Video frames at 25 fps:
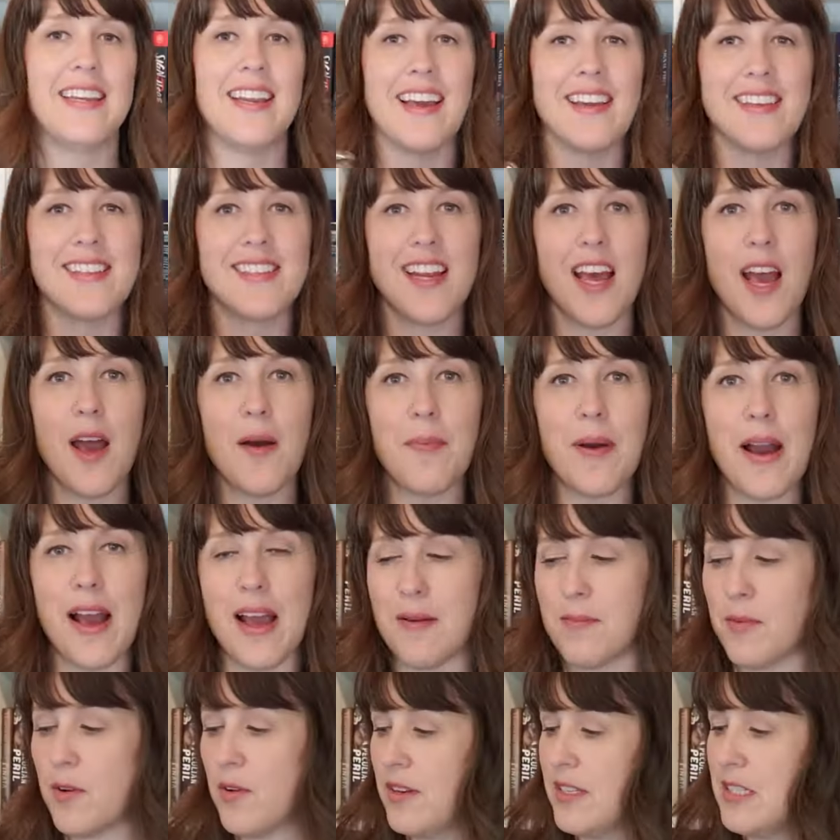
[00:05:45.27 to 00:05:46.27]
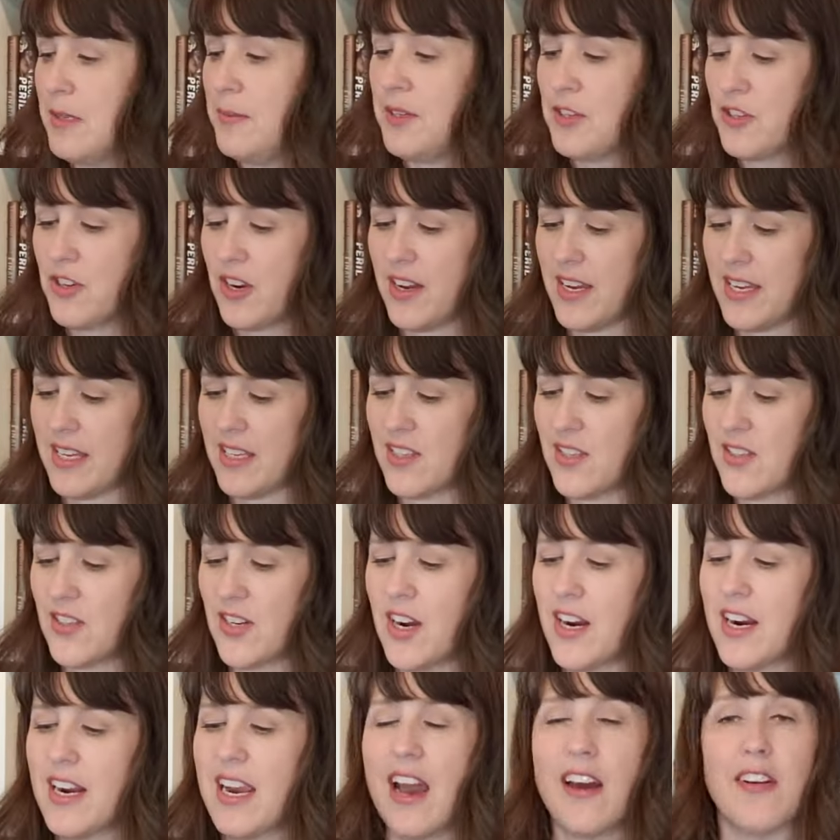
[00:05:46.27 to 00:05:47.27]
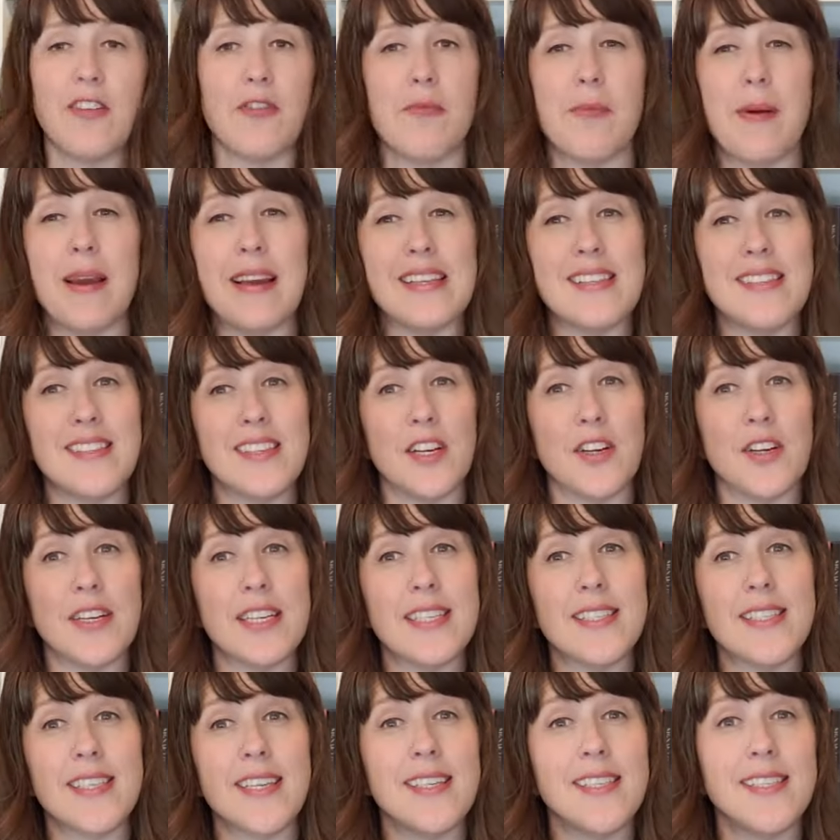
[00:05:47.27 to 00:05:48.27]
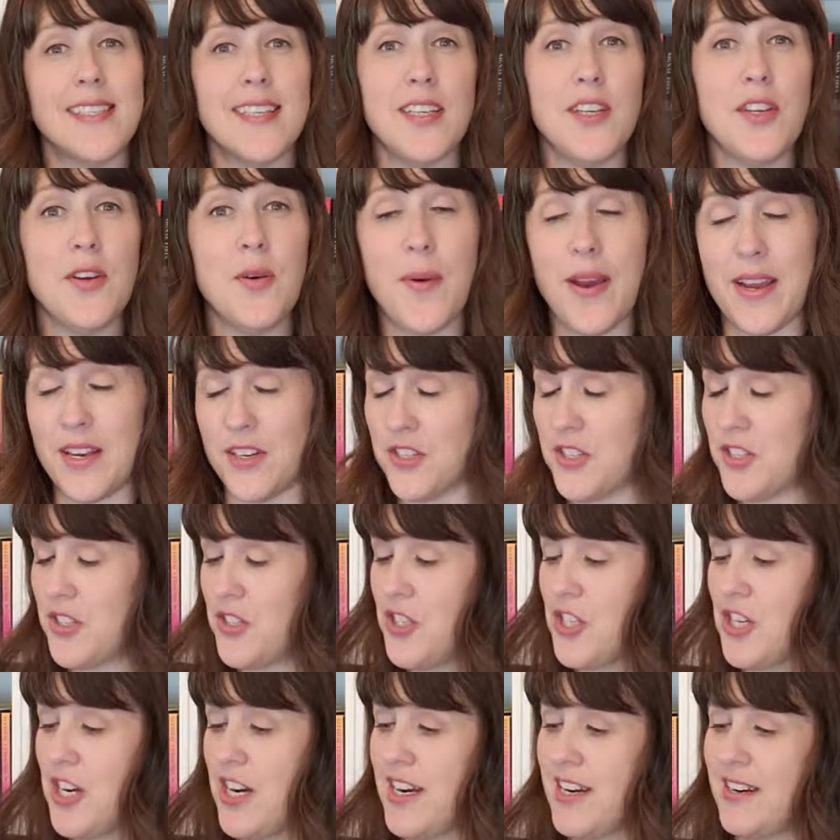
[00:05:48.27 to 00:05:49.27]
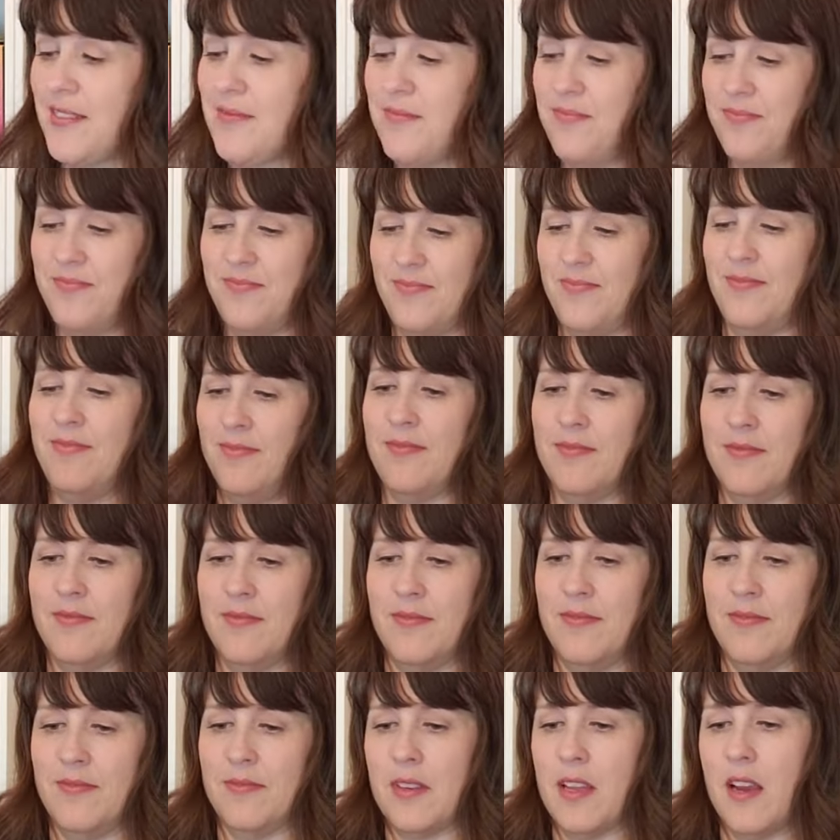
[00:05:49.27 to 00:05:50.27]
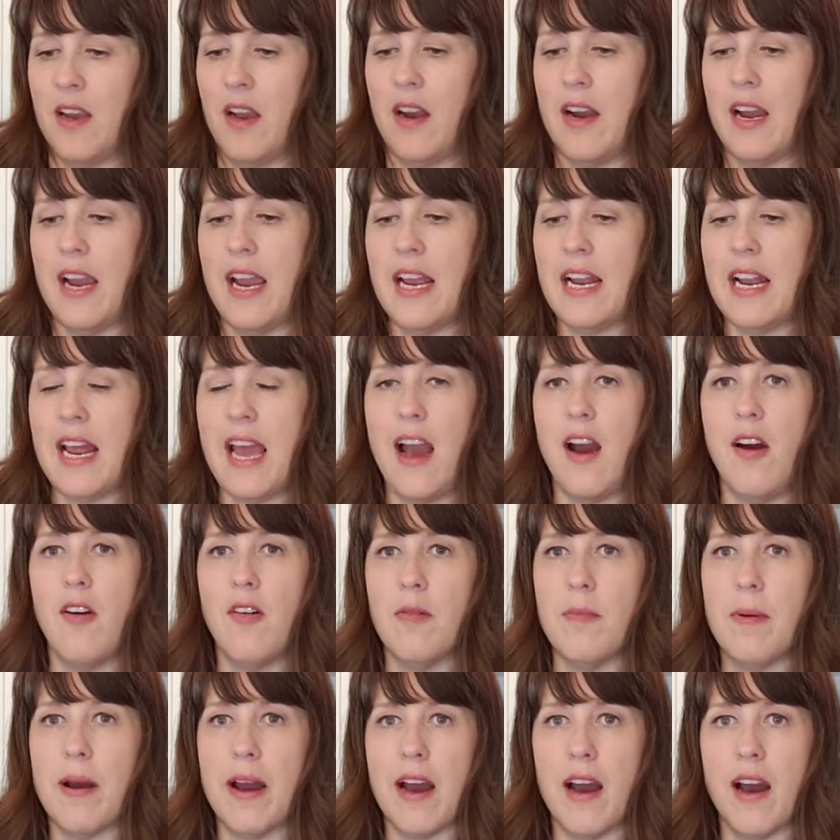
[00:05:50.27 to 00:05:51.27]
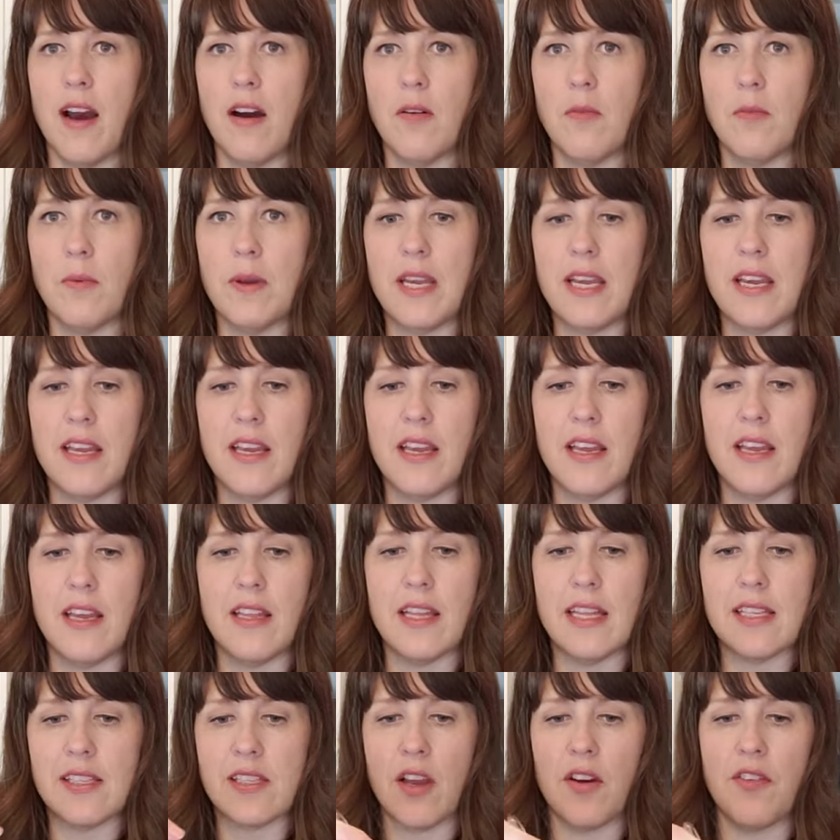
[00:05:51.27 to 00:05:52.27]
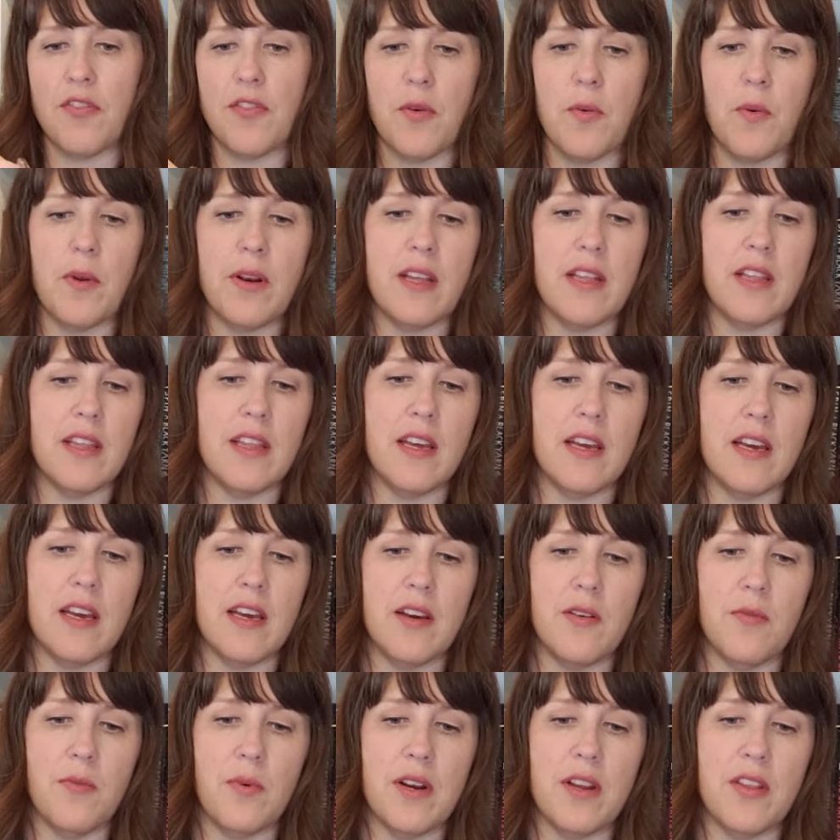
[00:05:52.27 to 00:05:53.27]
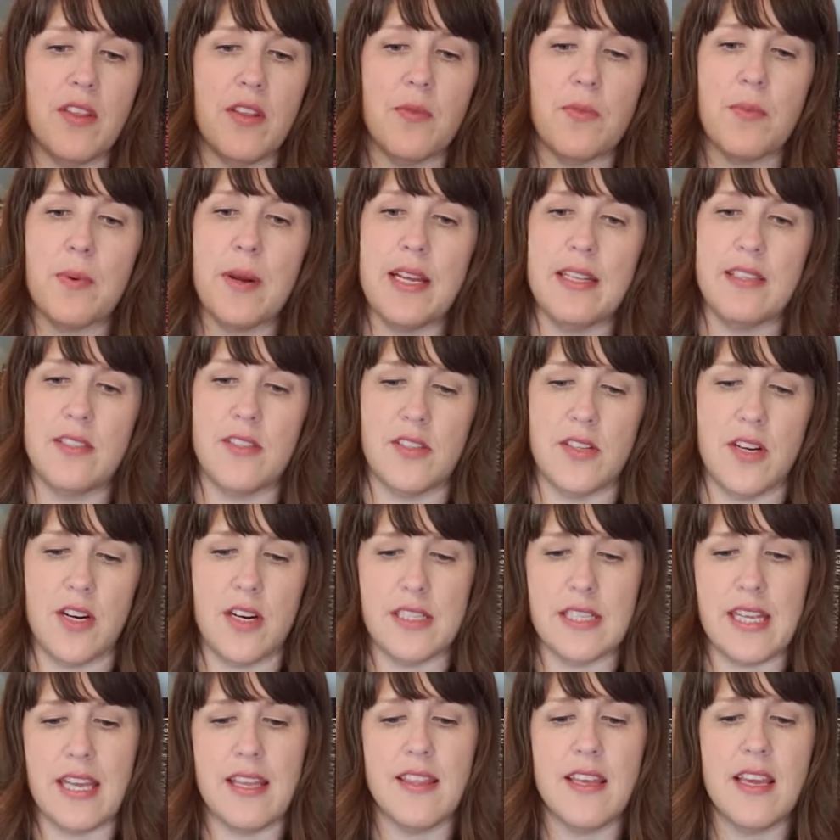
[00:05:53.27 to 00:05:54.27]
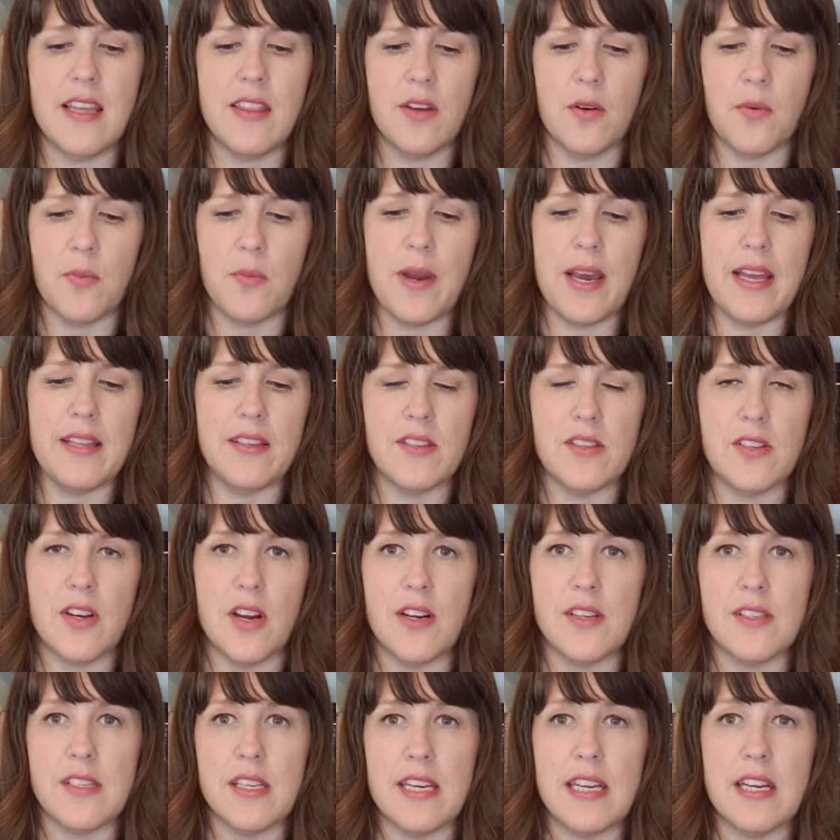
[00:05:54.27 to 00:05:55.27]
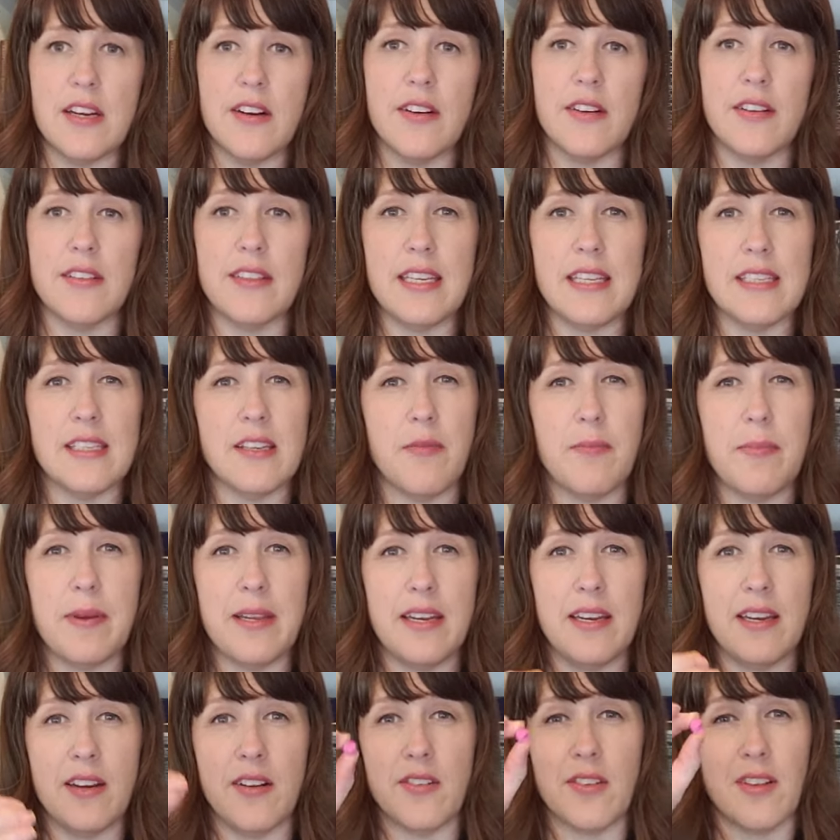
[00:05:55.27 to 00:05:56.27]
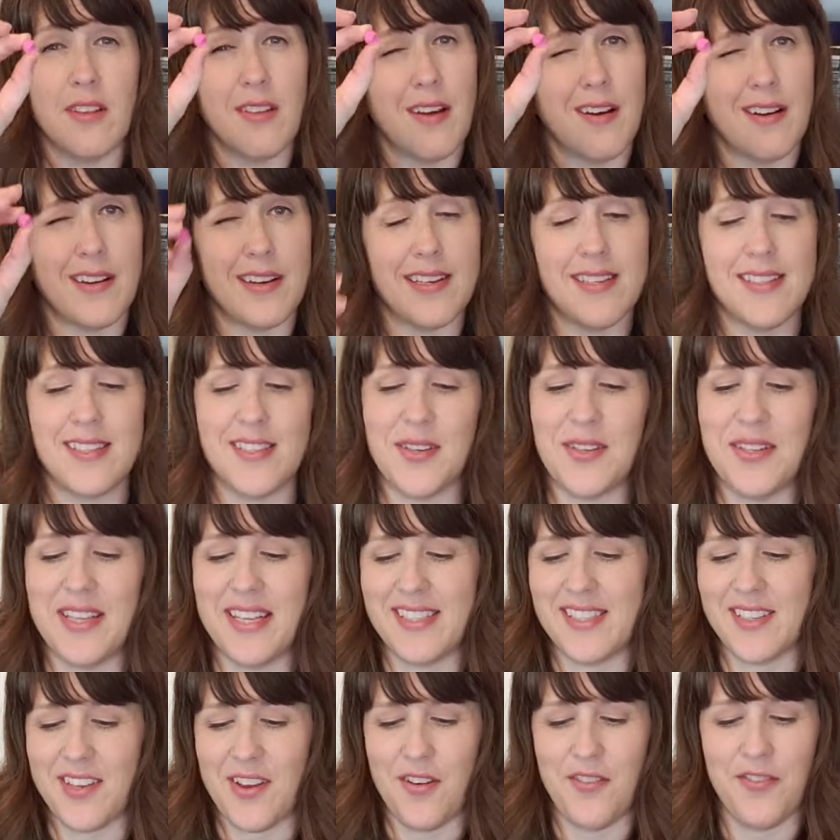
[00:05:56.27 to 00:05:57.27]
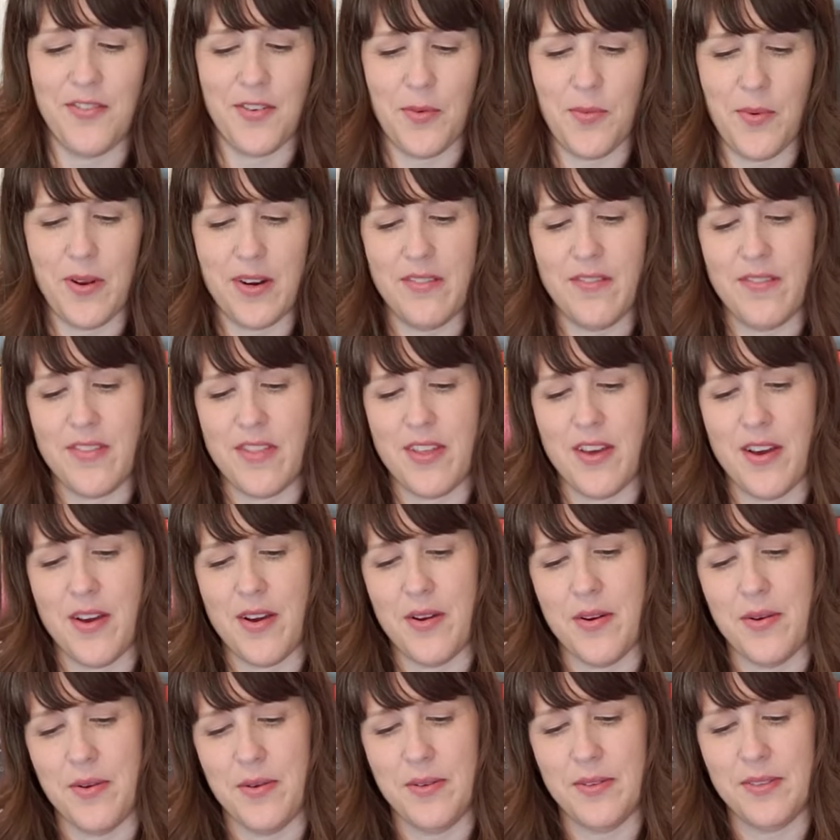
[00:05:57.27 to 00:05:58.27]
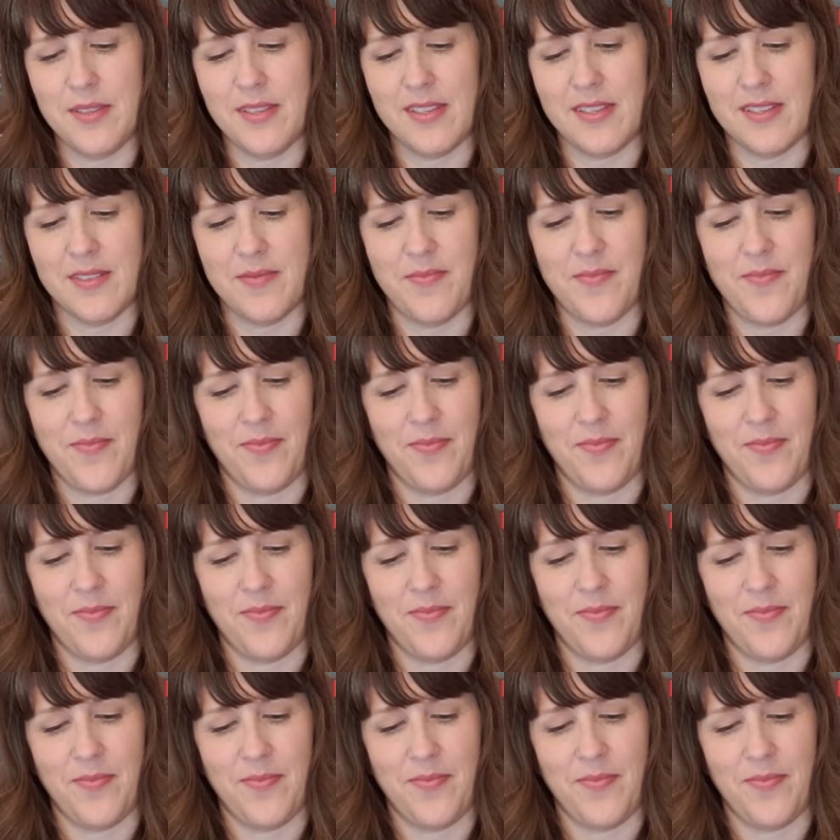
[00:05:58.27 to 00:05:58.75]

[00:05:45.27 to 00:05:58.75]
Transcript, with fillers: next up, I'm going to be drawing a star out of my series continuation jar. All right, how about we, let's go for one of the, one of the red stars. I think the red stars in here, these have been in here the longest, so let's go for one of those.